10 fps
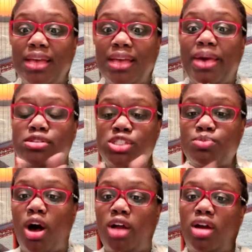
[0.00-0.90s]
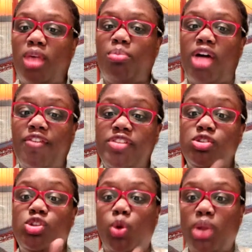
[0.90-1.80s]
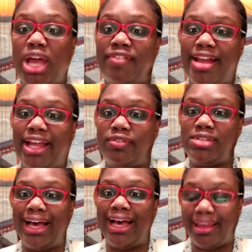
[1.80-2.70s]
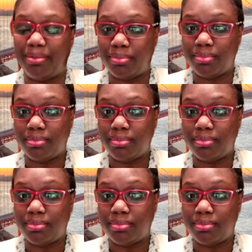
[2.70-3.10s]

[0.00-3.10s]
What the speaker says: about small nonprofits who don't have a lot of time,